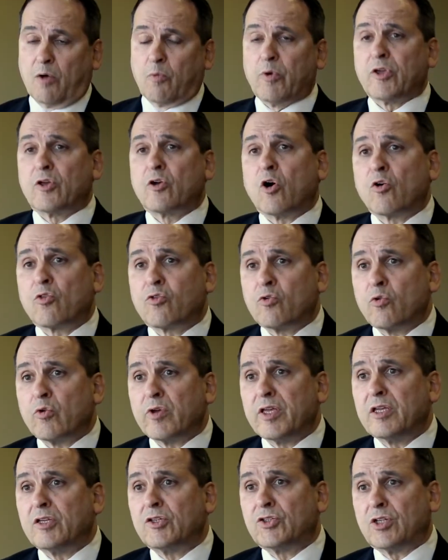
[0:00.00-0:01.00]
And we go
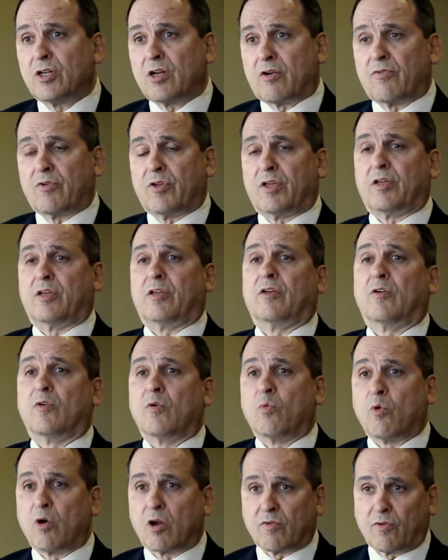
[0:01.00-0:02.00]
through each and every
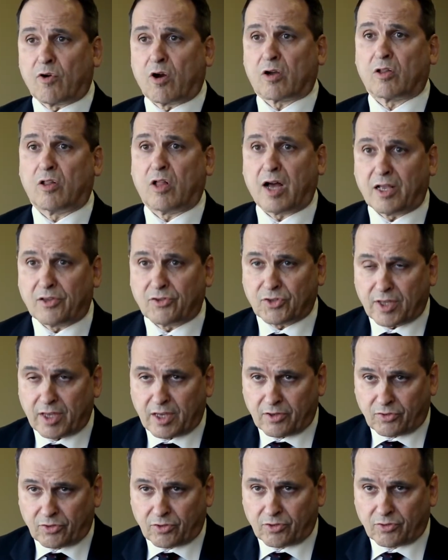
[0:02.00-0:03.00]
one of our clients'
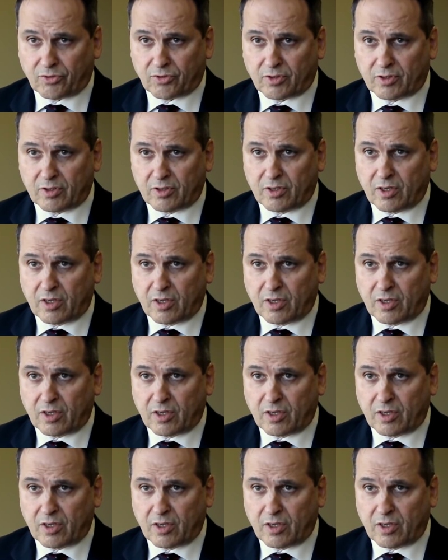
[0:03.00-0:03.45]
cases.